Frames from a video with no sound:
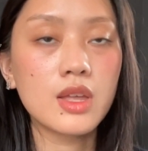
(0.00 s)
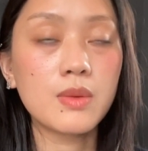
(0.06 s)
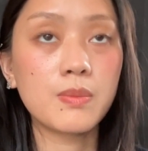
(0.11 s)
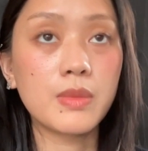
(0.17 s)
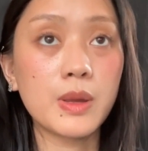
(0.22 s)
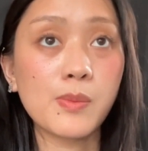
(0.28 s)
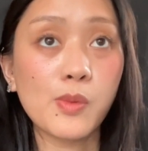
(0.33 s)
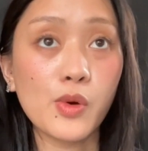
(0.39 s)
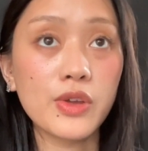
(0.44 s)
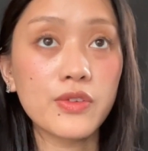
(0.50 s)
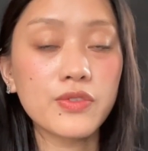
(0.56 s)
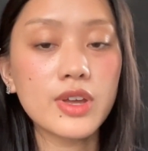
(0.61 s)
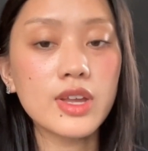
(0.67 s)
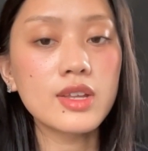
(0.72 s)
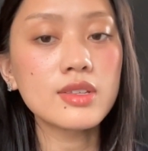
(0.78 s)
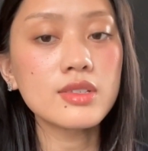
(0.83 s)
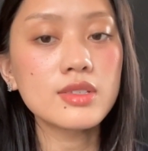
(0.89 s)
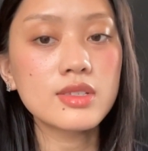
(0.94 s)
my
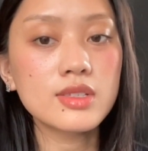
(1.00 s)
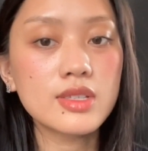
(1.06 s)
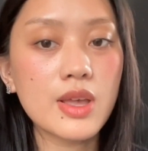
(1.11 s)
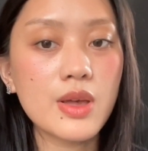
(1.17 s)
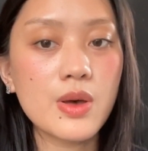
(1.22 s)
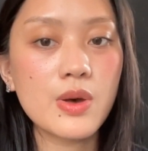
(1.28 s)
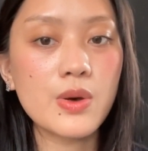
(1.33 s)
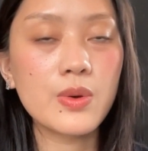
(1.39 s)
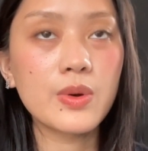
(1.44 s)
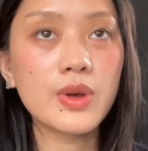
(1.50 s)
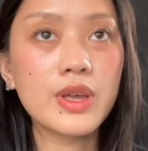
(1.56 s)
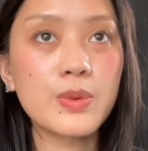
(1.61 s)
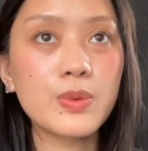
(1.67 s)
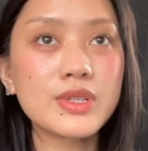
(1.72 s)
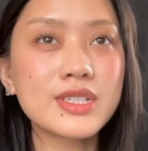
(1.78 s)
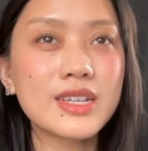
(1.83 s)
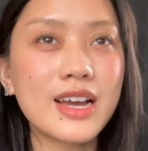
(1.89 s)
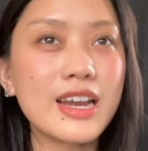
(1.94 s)
boyfriend, so it
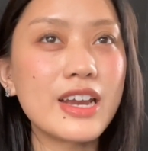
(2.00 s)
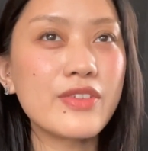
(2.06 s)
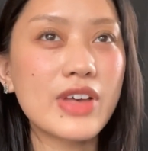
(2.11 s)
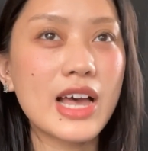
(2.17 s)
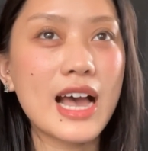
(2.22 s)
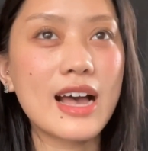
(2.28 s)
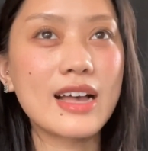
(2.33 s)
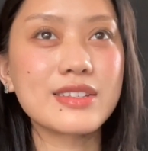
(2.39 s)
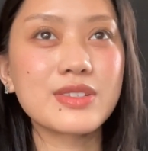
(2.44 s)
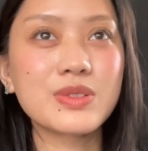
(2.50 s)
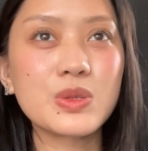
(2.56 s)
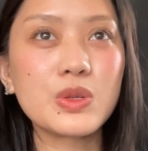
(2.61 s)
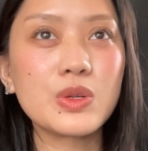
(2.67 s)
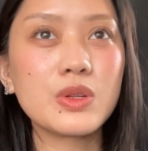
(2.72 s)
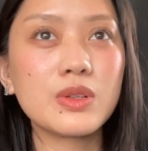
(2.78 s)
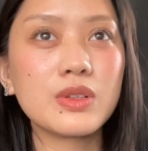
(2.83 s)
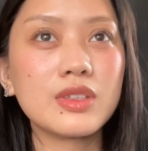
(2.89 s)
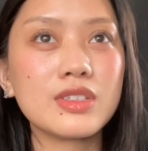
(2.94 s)
was kind of a
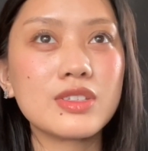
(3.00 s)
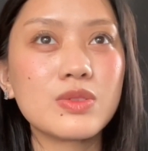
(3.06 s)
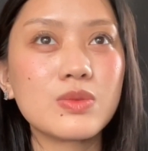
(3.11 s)
hassle